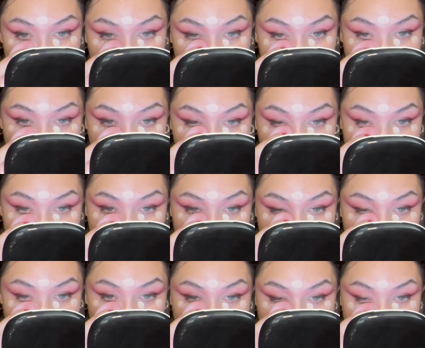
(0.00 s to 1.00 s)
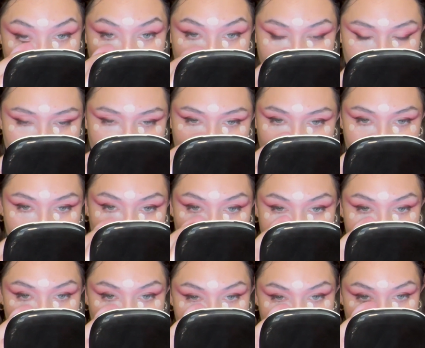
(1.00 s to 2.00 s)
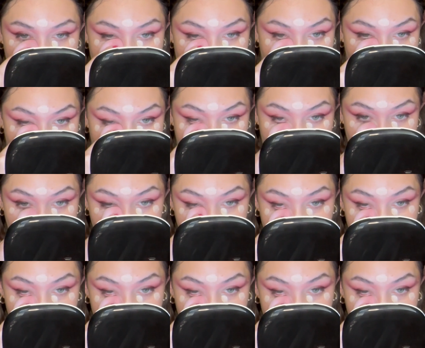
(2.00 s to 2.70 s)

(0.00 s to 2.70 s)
yeah, I just thought I should cue you guys in.